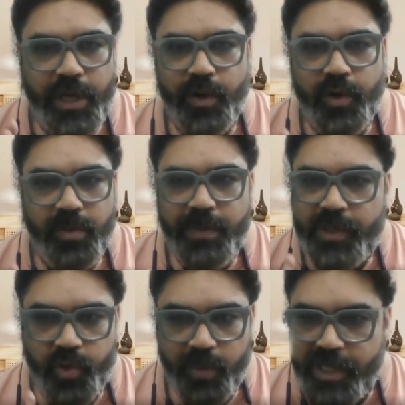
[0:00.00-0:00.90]
not to be
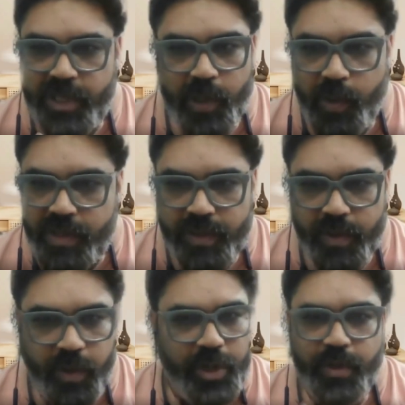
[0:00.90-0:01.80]
so much close,
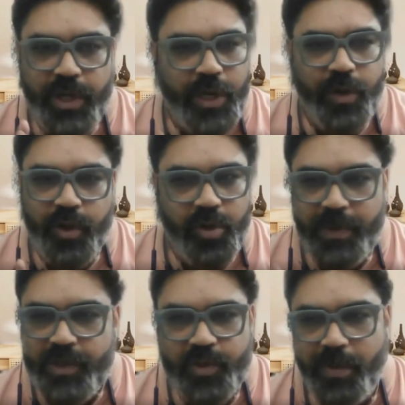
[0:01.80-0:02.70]
or you need not to be
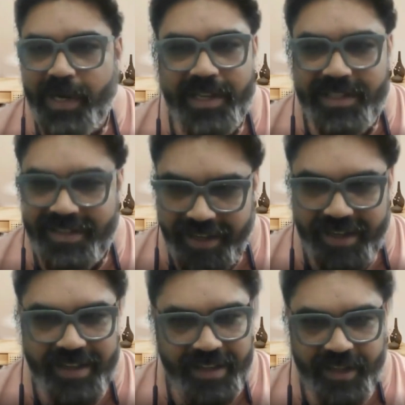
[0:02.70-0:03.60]
so much distant.
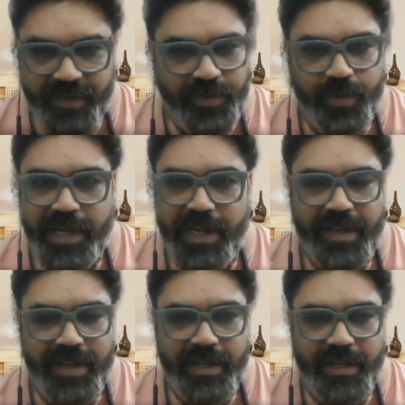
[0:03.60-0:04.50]
If you are
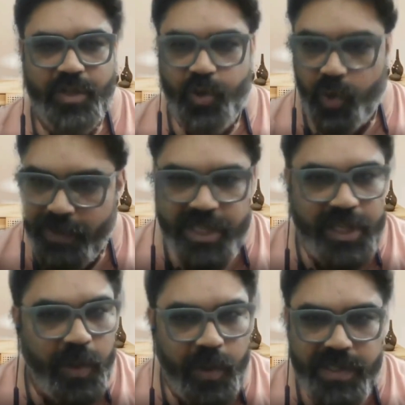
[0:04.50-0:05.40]
so much
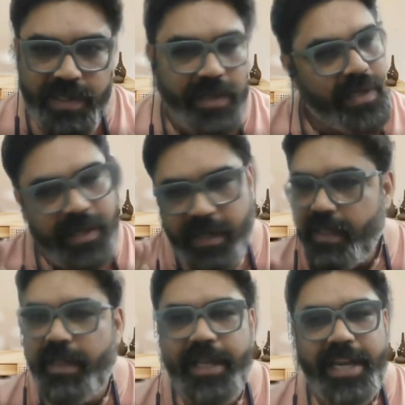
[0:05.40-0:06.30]
close,
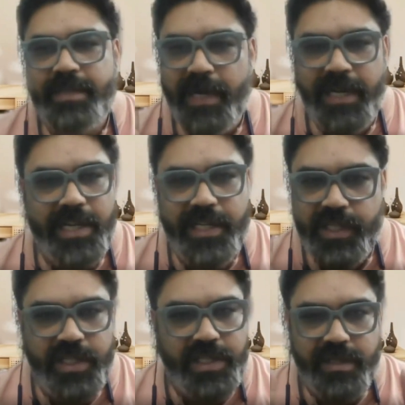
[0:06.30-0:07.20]
their
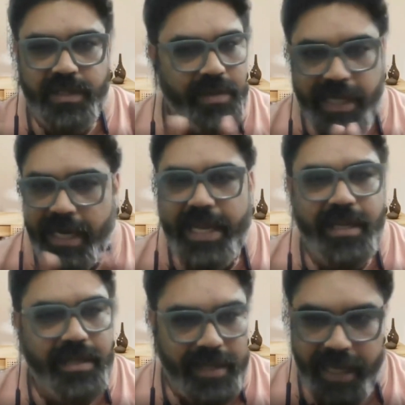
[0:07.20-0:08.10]
expectations, they're like
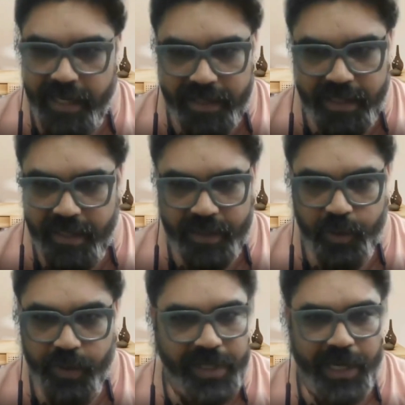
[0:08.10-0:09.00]
anything.
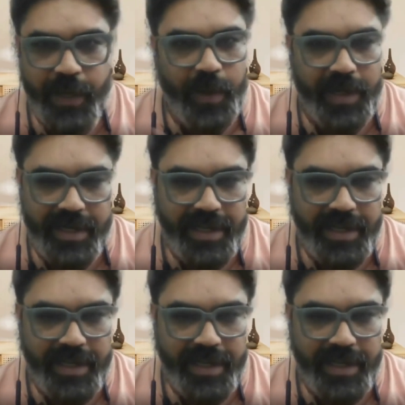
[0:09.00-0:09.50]
You cannot,